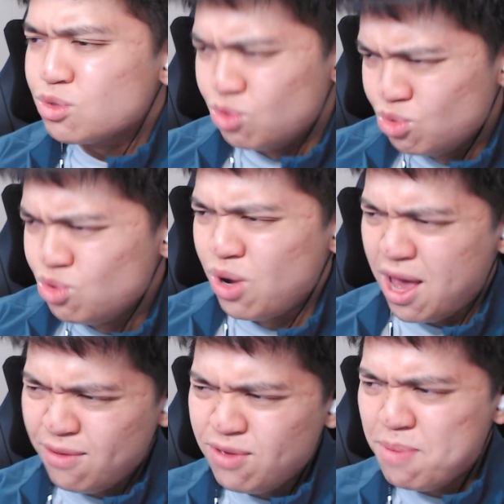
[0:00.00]
Ooh,
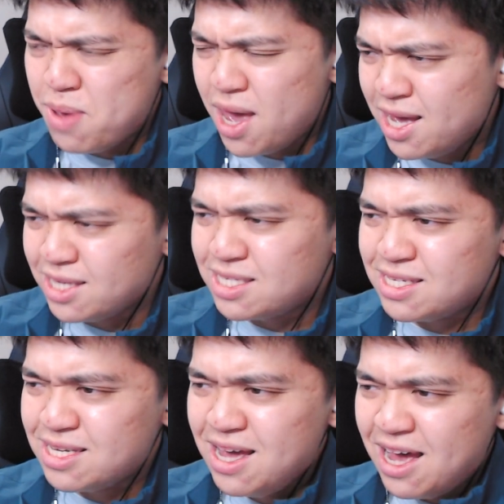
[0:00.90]
heavy
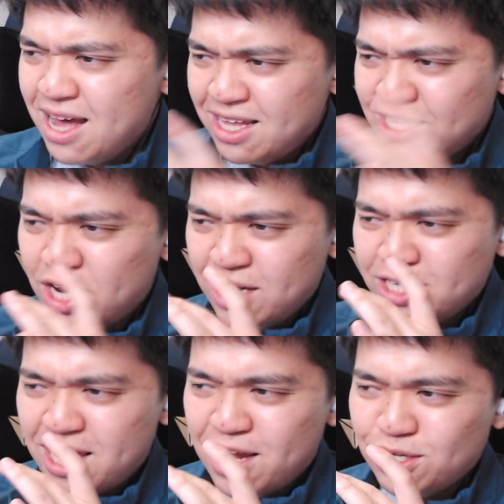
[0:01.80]
bass. And they changed
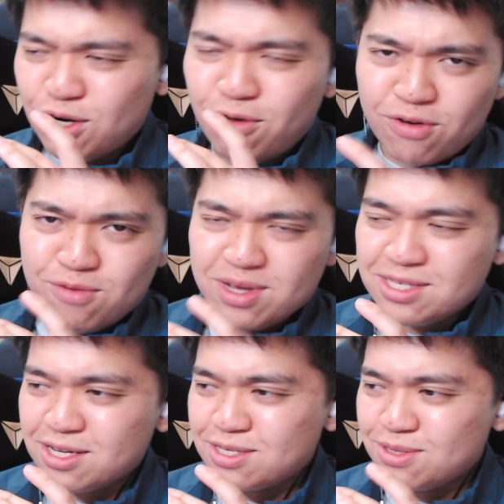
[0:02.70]
the intro for
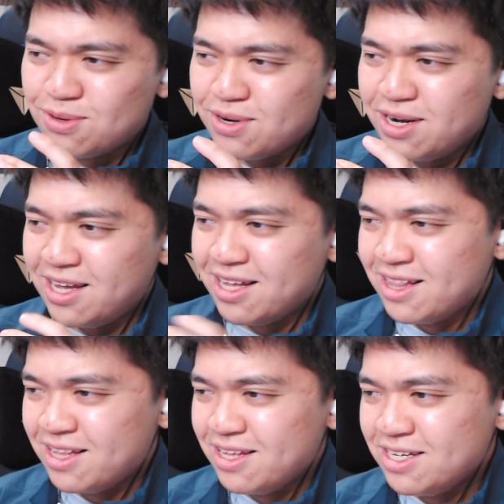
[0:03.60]
Mystic Story
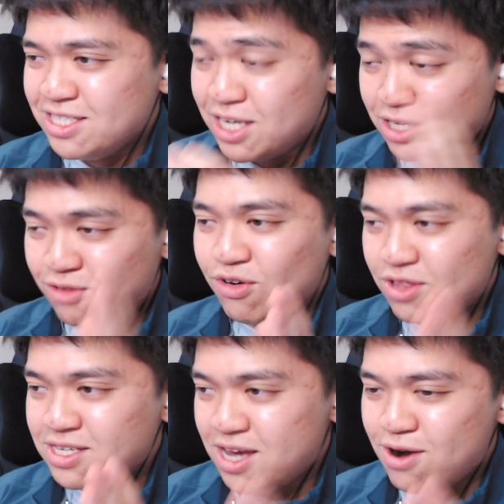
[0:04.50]
just for
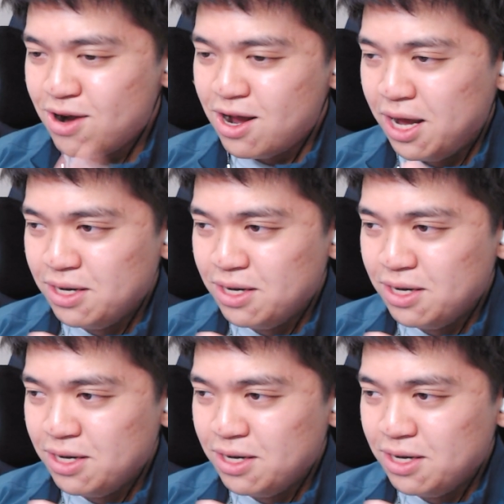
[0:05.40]
this era.